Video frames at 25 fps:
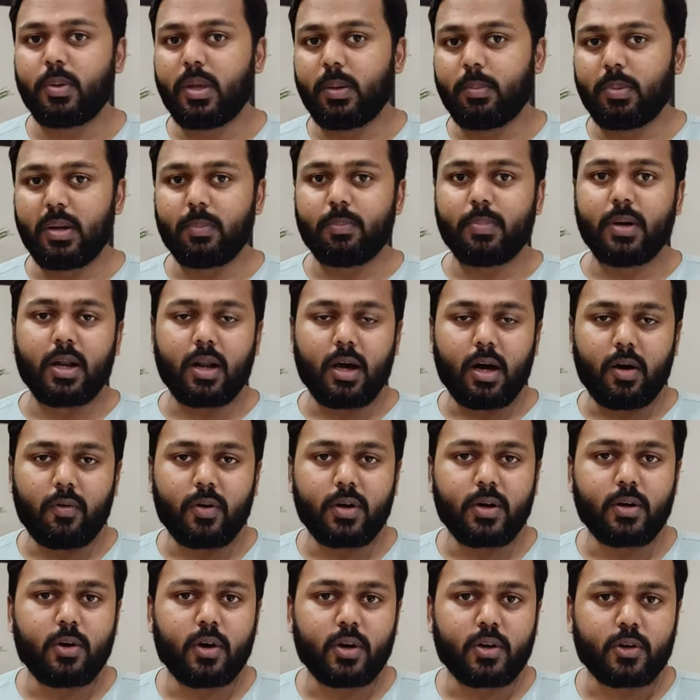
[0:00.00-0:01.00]
or
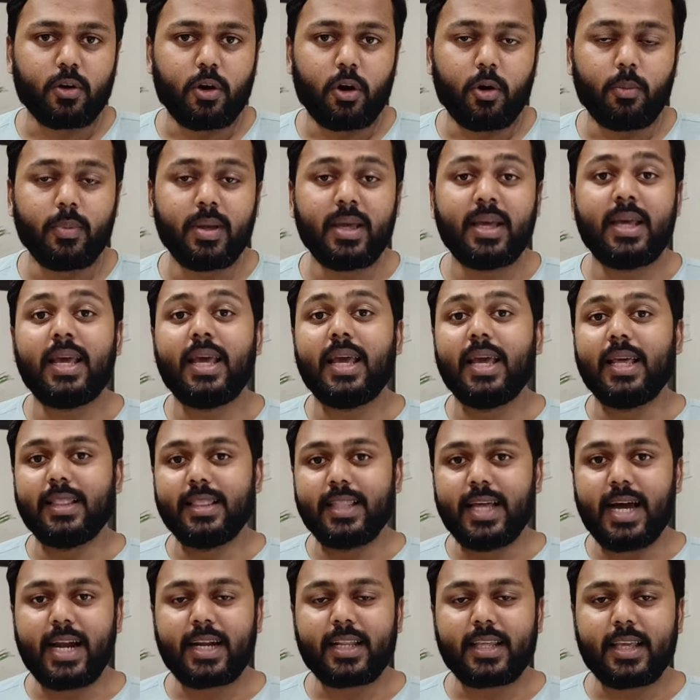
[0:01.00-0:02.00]
peopleperhour.com,
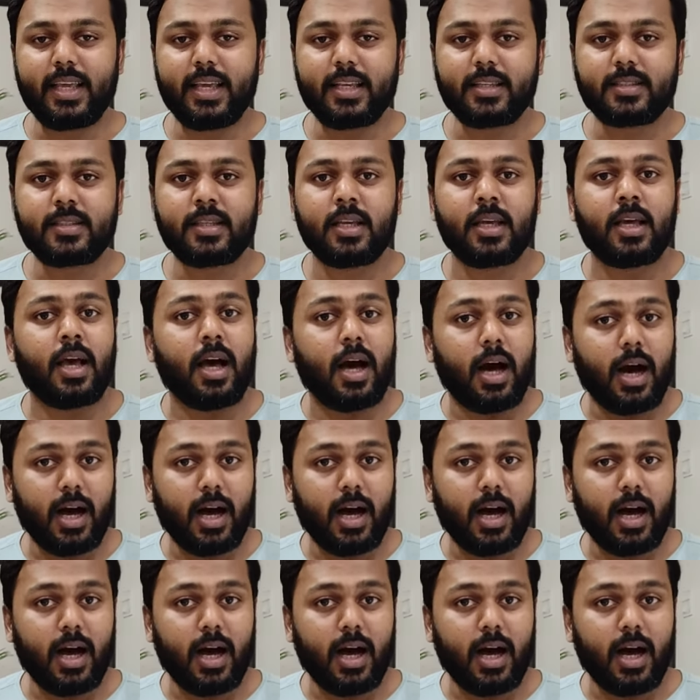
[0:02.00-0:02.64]
in that case,